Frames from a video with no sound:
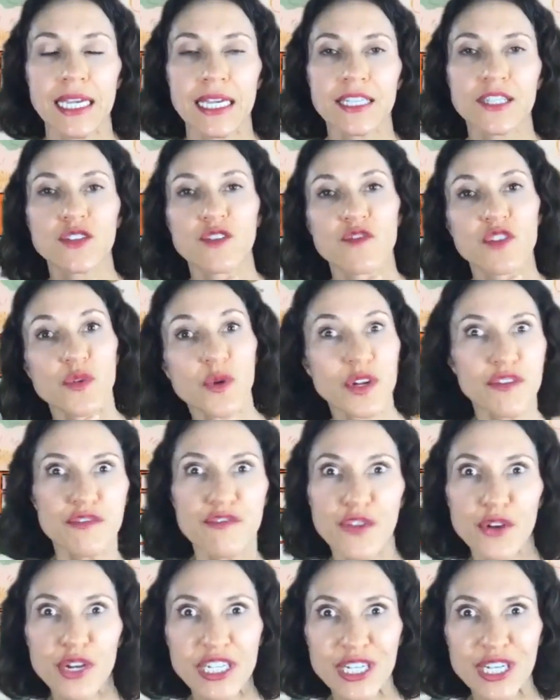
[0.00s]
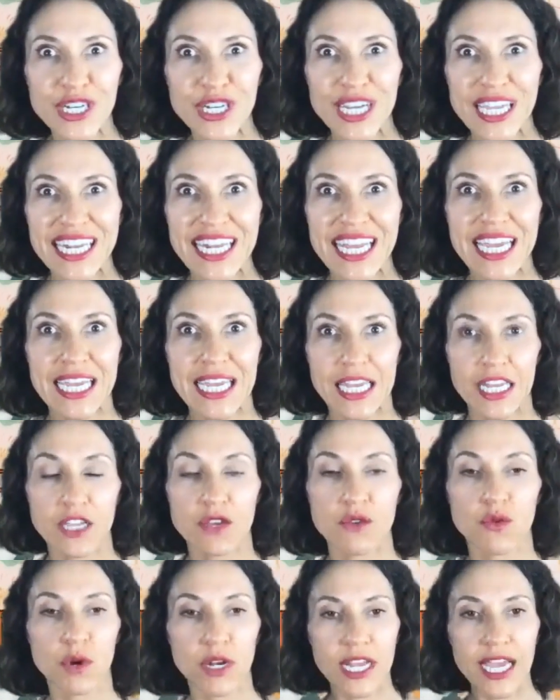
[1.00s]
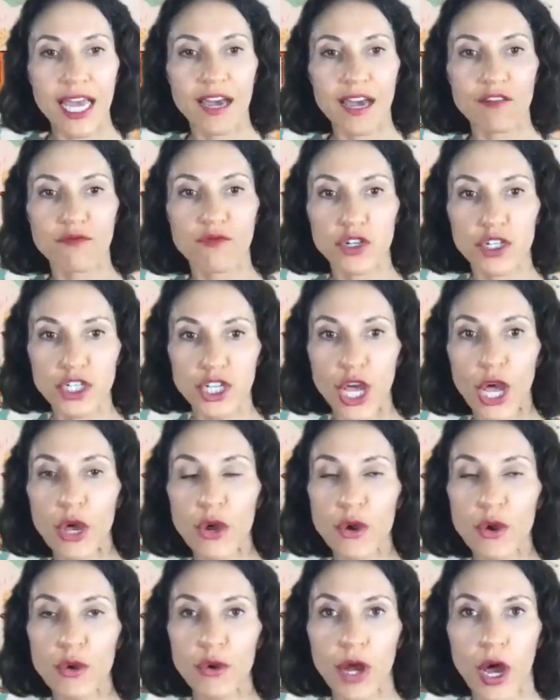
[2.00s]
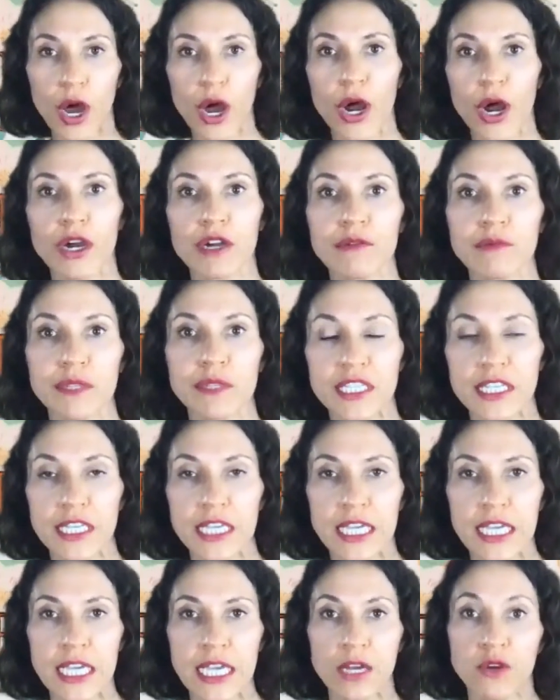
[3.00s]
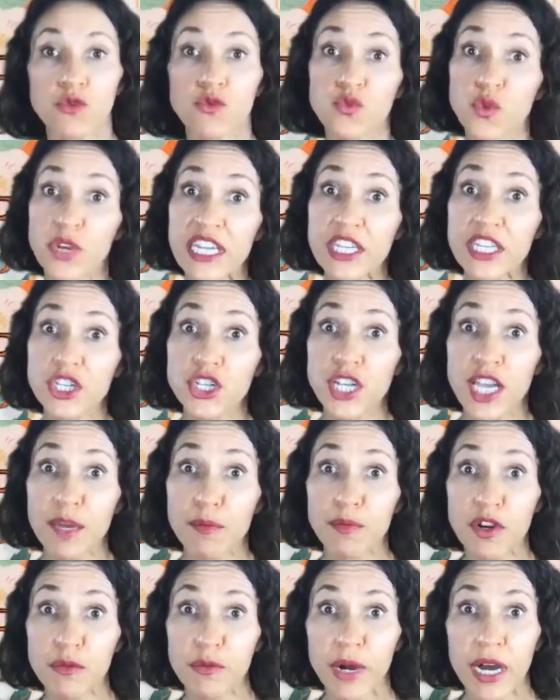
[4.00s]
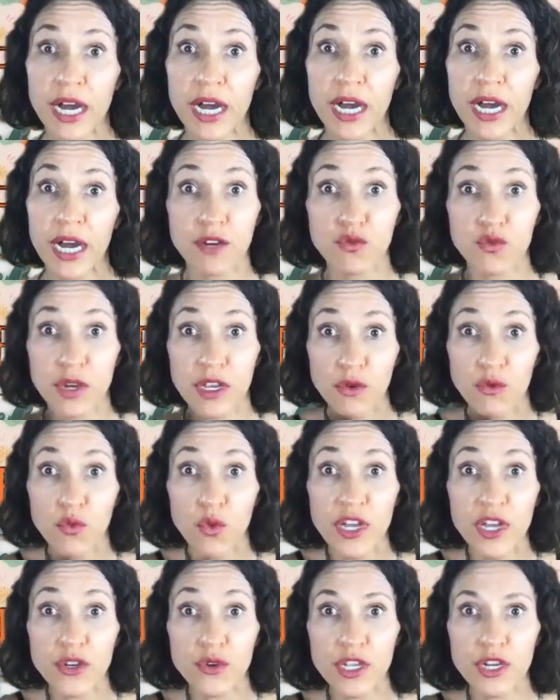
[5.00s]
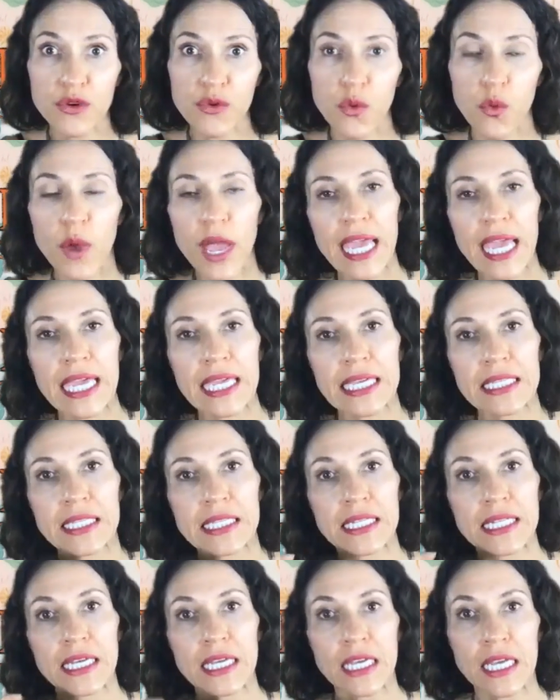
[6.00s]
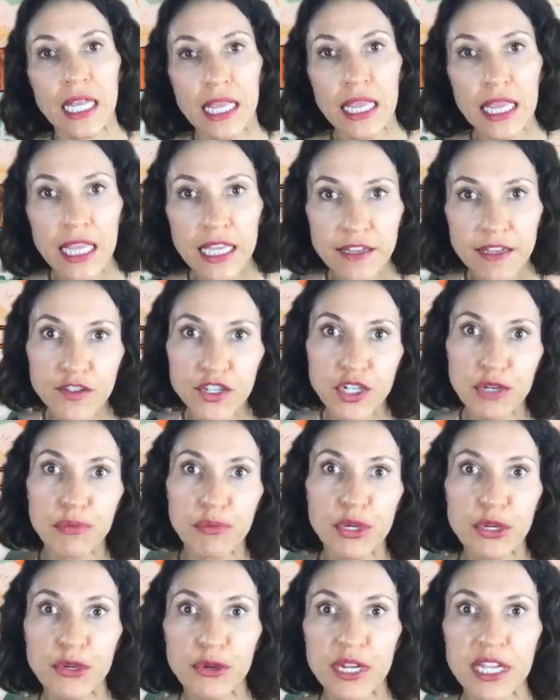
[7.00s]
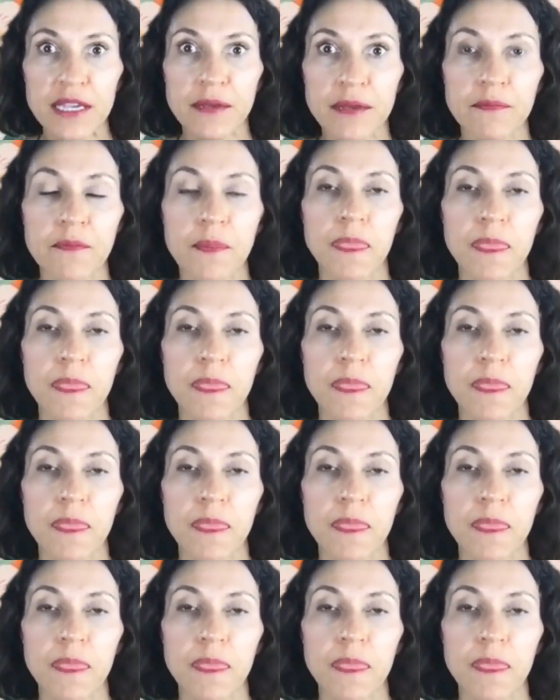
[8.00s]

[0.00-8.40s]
So if you want to avoid turkey neck and you want to have more tone arms, reshape your body, re- whittle your waist, lift your booty.